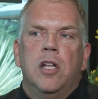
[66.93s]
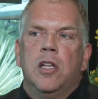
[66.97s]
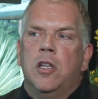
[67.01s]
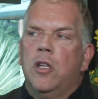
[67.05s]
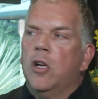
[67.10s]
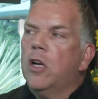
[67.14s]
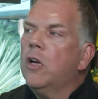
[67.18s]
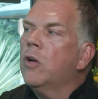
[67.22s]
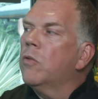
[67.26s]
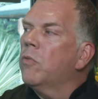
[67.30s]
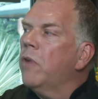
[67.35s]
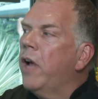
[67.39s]

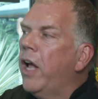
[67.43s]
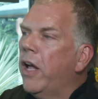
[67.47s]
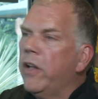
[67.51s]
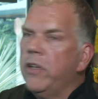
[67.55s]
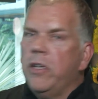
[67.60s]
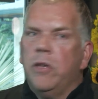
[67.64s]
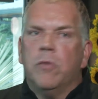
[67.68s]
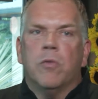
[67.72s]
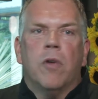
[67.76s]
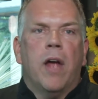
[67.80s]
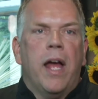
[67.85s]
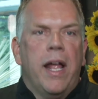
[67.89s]
Look around
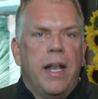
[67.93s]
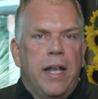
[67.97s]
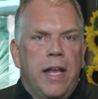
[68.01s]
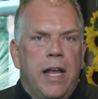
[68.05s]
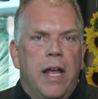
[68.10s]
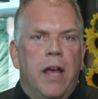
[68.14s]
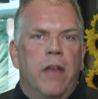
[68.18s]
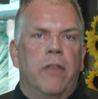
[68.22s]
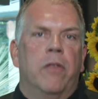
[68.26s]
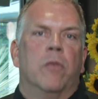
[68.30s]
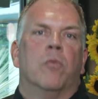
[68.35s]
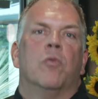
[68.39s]
you right
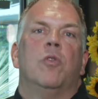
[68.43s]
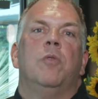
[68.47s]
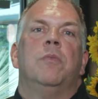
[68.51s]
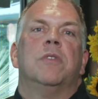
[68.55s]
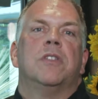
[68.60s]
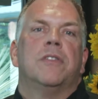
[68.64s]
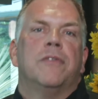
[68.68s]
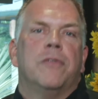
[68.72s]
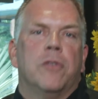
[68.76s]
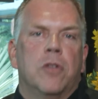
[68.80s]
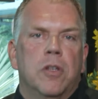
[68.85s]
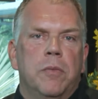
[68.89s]
now, the room
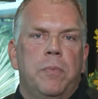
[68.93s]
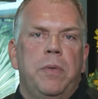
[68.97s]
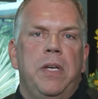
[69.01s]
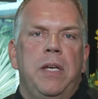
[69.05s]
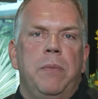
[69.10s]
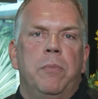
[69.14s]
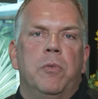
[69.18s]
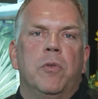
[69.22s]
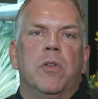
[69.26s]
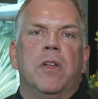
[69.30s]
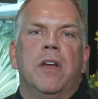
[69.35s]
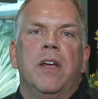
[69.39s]
is full of
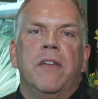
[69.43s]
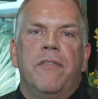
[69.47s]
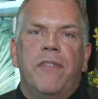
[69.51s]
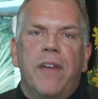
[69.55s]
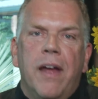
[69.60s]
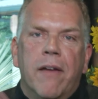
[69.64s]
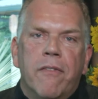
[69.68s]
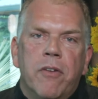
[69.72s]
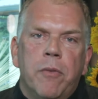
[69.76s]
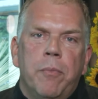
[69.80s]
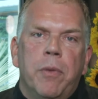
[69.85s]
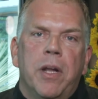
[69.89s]
people. If
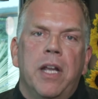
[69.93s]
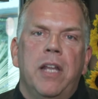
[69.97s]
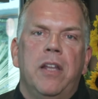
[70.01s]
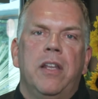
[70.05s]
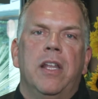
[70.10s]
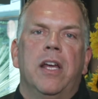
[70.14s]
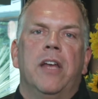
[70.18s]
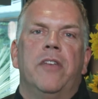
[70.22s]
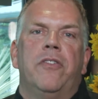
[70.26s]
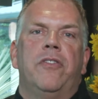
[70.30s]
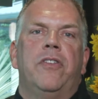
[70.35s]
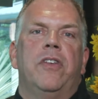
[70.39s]
everybody
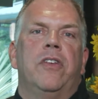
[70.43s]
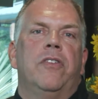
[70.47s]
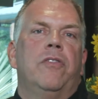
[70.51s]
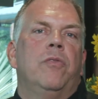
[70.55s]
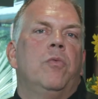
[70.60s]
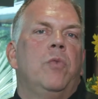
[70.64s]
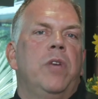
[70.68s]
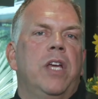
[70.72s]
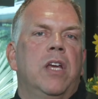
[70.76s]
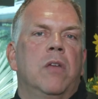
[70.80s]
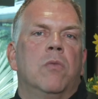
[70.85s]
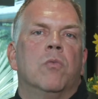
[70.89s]
does this,
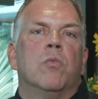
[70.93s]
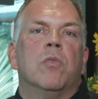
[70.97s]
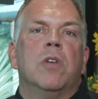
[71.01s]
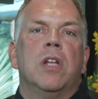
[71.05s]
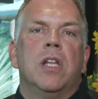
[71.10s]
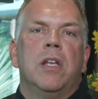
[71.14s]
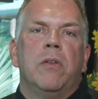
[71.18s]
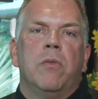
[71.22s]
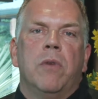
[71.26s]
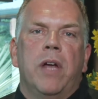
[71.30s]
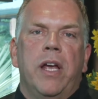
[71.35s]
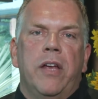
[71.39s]
we can
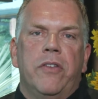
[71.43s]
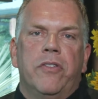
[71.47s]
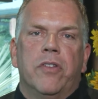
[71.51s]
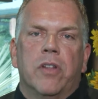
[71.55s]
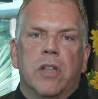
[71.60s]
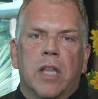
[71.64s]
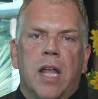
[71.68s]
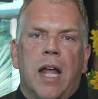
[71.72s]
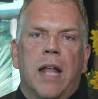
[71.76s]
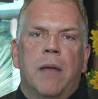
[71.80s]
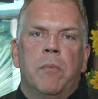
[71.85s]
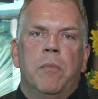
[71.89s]
really raise a
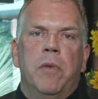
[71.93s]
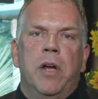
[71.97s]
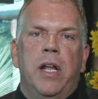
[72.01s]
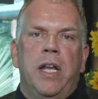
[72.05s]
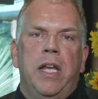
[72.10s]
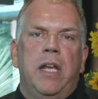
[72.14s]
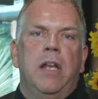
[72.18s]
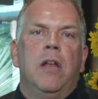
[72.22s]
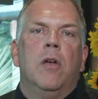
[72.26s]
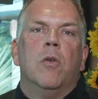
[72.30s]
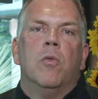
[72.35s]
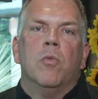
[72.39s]
lot of
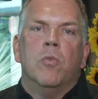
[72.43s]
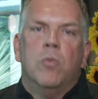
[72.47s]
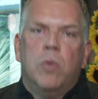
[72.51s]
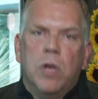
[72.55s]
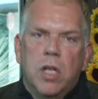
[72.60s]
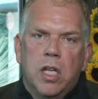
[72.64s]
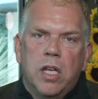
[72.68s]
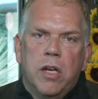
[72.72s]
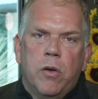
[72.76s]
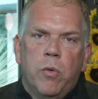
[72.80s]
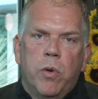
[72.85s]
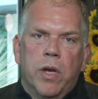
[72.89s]
money
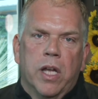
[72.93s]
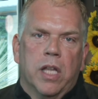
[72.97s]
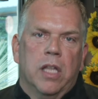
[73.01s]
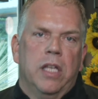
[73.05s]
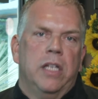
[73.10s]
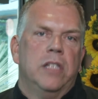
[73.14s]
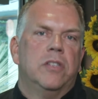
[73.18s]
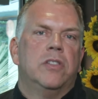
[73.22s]
really quickly.